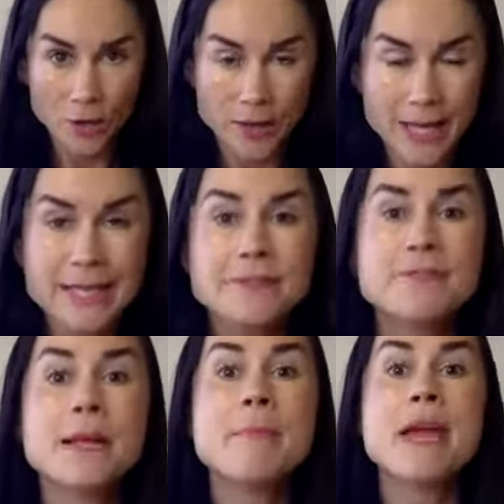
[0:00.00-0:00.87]

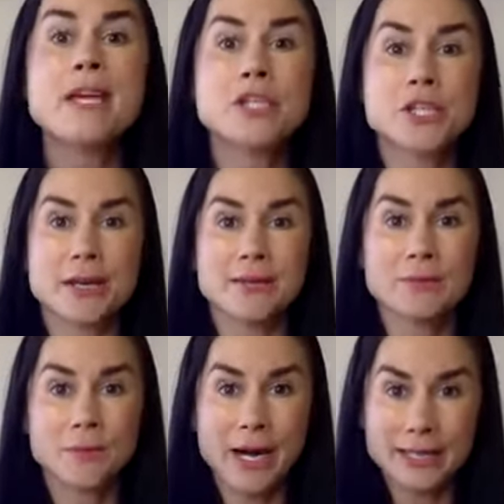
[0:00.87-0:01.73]
inflammation,
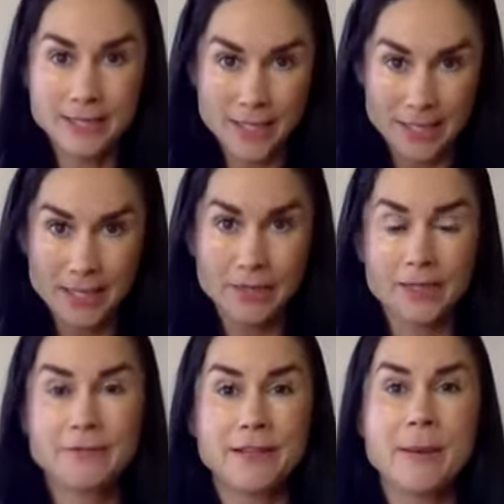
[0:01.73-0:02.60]
right? Like in,
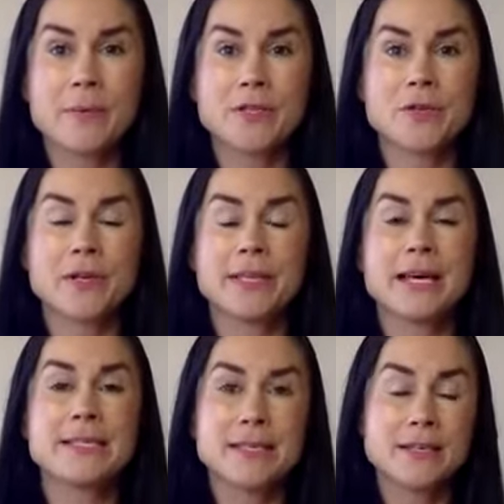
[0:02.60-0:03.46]
inflammatory,
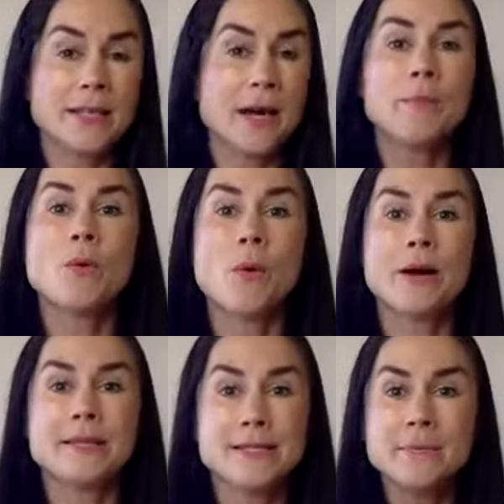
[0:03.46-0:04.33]
that's the number
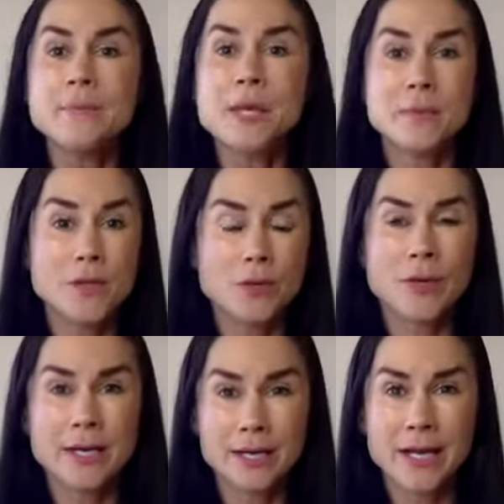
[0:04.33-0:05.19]
one symptom you're
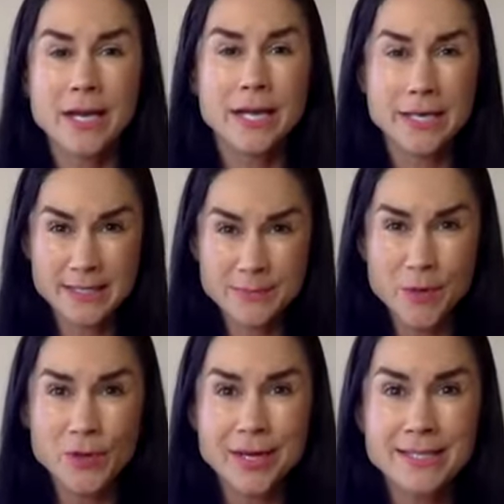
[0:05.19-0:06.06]
gonna
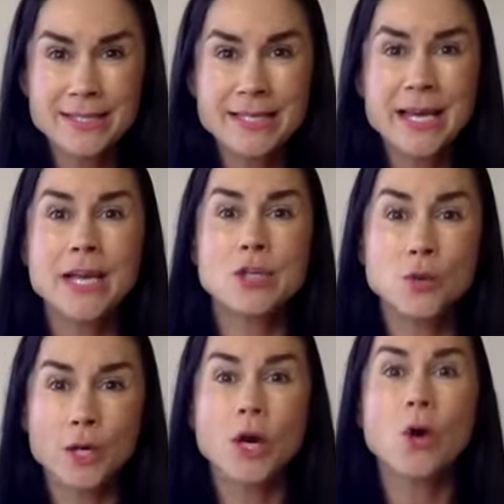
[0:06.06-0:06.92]
experience. You're
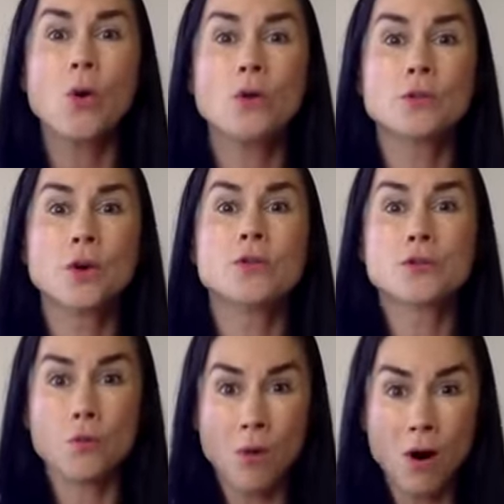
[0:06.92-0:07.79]
gonna hold on
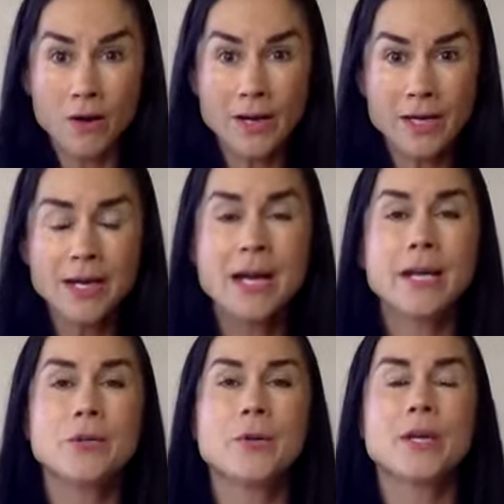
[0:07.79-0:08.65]
to water,
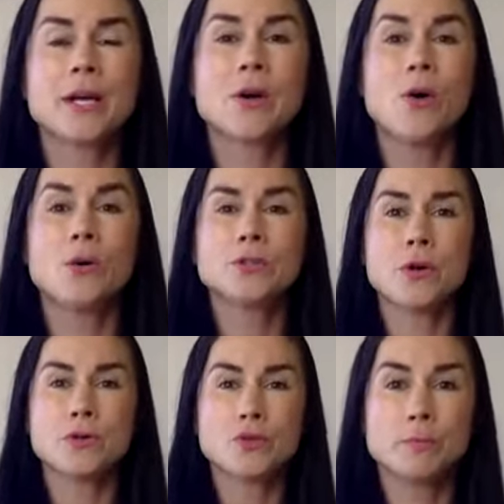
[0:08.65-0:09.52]
you're gonna hold
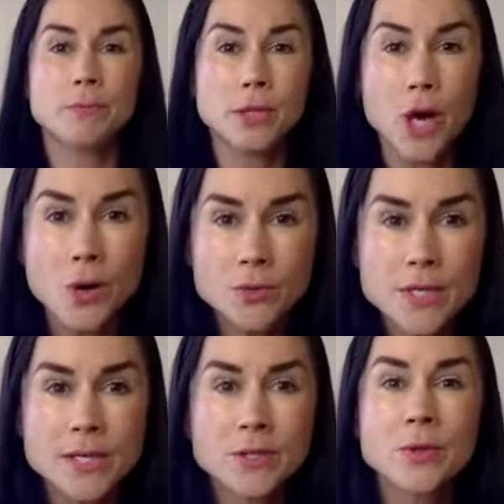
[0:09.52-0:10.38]
on to bloat,
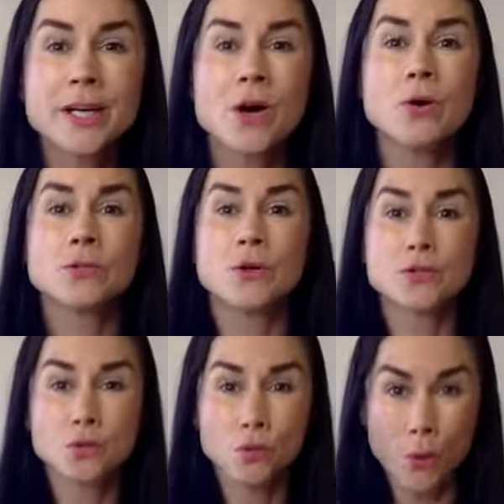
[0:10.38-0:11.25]
and you're gonna hold on
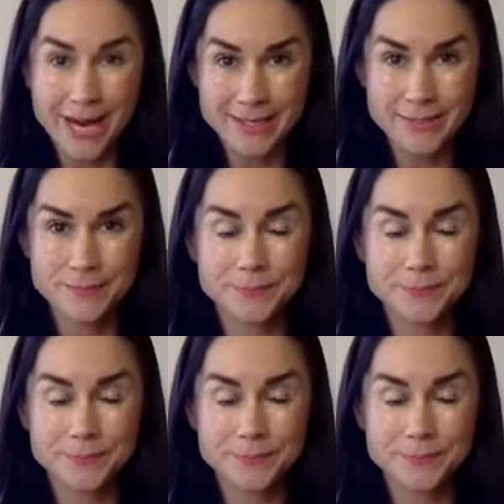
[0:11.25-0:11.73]
to weight,